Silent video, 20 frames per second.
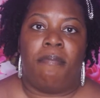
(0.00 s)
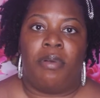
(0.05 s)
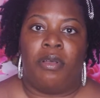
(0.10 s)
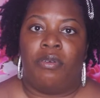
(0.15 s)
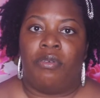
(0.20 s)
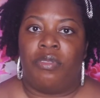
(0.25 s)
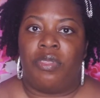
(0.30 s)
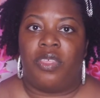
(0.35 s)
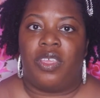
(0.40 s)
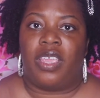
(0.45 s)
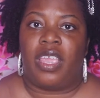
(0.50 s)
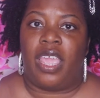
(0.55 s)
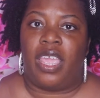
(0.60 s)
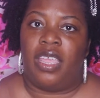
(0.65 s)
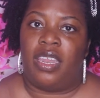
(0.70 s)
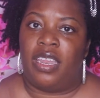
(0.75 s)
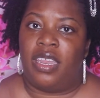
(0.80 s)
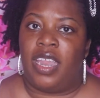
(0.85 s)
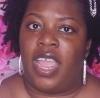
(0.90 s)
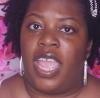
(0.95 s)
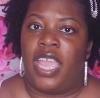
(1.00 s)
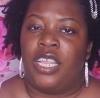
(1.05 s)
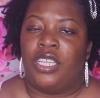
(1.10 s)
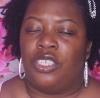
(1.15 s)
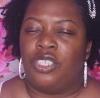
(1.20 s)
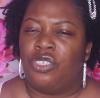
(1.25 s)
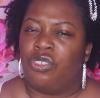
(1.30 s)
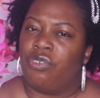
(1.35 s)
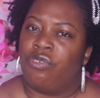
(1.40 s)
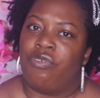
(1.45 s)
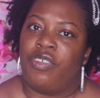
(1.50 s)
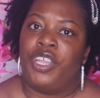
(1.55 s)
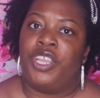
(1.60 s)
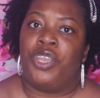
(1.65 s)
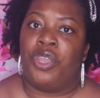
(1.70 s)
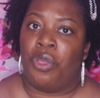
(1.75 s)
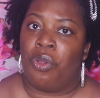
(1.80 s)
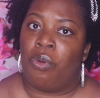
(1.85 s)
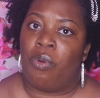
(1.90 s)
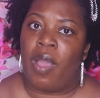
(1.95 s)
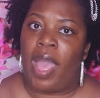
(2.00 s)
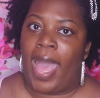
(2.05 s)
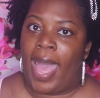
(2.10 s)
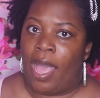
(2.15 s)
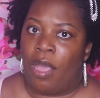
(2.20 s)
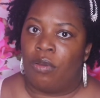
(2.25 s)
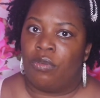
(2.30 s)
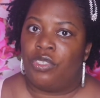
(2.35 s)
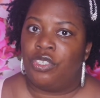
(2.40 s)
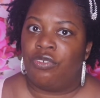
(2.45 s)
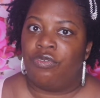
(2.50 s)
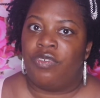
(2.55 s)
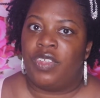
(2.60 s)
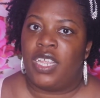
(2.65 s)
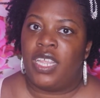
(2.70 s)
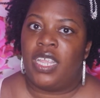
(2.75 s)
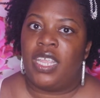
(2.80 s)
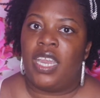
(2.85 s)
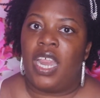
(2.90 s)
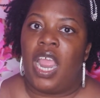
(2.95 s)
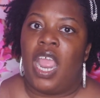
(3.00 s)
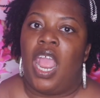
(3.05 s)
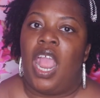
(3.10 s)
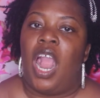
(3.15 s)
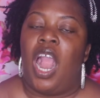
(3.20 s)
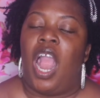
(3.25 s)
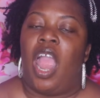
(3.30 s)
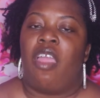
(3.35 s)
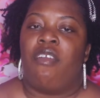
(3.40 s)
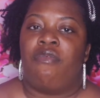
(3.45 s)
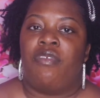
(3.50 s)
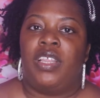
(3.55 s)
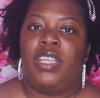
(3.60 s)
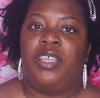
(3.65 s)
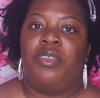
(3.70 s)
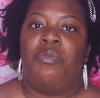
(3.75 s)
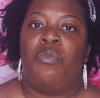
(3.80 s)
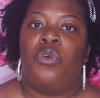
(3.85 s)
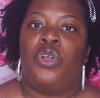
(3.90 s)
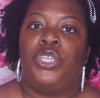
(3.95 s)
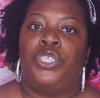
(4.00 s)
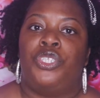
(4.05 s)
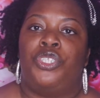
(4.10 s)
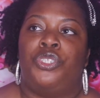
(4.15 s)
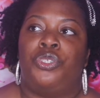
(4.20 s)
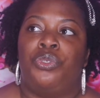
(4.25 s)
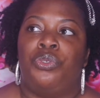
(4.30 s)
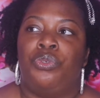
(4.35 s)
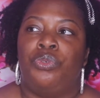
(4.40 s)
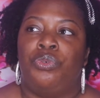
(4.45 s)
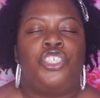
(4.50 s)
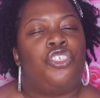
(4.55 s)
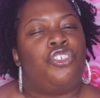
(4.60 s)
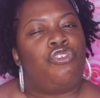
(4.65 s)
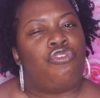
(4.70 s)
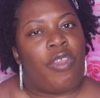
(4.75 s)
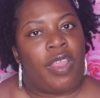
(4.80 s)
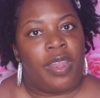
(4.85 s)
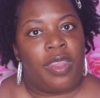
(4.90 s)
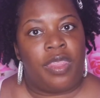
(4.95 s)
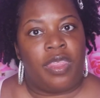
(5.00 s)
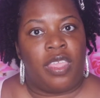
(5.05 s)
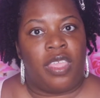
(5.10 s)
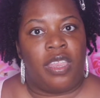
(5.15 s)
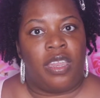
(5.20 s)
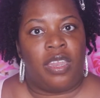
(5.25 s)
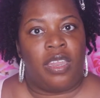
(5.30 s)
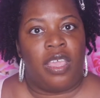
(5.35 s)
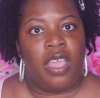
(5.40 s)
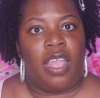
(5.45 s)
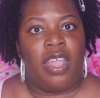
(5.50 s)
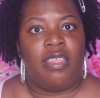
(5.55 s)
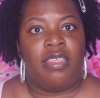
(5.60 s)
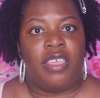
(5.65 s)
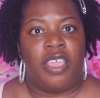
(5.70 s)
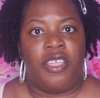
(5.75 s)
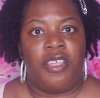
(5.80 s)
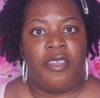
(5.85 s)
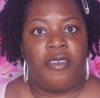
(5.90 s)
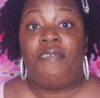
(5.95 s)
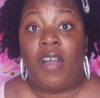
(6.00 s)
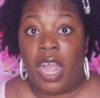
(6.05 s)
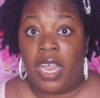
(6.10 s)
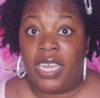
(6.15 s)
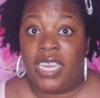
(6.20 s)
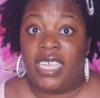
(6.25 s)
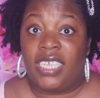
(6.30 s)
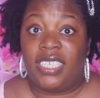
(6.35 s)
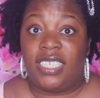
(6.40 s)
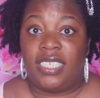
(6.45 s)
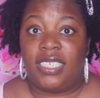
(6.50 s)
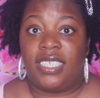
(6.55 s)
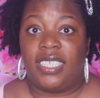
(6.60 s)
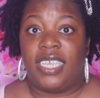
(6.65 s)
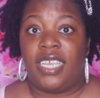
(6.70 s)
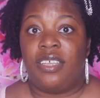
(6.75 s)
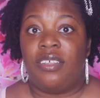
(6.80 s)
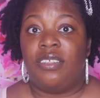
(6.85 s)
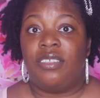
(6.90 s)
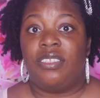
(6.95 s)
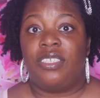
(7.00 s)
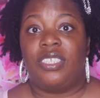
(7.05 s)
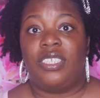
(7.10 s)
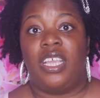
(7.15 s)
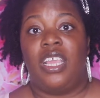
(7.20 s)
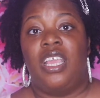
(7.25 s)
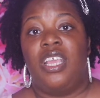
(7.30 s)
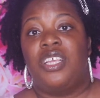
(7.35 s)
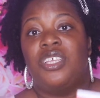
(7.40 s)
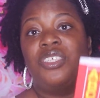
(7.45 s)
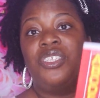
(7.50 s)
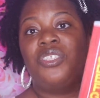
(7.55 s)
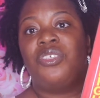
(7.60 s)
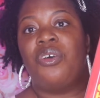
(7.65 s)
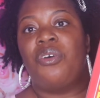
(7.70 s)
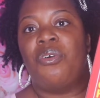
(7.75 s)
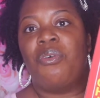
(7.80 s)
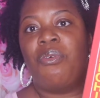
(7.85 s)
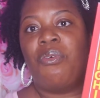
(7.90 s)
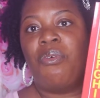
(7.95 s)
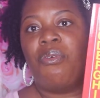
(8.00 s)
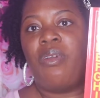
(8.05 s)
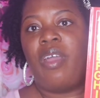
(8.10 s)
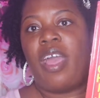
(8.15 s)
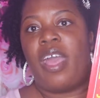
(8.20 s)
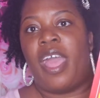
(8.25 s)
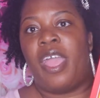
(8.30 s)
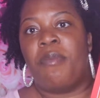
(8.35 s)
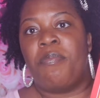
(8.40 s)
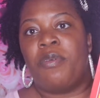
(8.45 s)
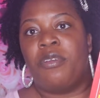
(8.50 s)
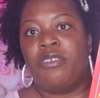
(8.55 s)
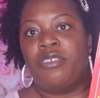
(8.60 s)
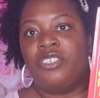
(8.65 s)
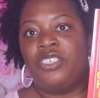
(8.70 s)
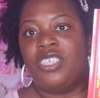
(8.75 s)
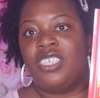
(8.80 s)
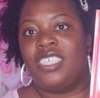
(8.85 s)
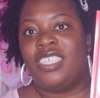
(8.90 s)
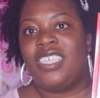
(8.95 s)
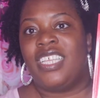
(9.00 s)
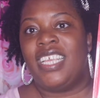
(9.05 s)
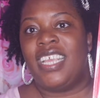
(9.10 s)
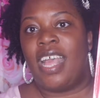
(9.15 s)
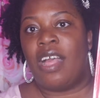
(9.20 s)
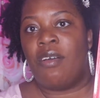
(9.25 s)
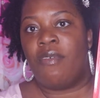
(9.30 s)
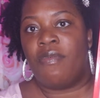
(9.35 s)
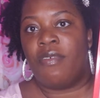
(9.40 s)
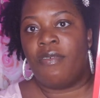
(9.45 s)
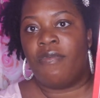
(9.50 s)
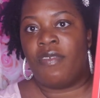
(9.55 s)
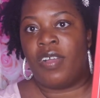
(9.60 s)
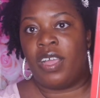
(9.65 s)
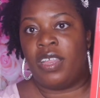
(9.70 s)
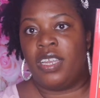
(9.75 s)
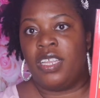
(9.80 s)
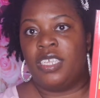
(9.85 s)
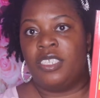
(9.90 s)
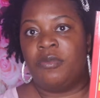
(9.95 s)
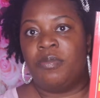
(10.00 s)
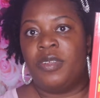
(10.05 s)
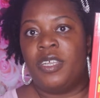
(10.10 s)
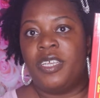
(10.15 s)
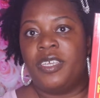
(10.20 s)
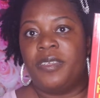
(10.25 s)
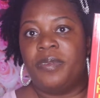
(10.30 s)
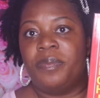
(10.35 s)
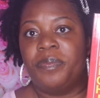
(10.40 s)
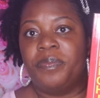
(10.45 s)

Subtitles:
both Caden and Zuri know how to read, I really want to strengthen their phonics skills. So I purchased the Alpha Phonics book.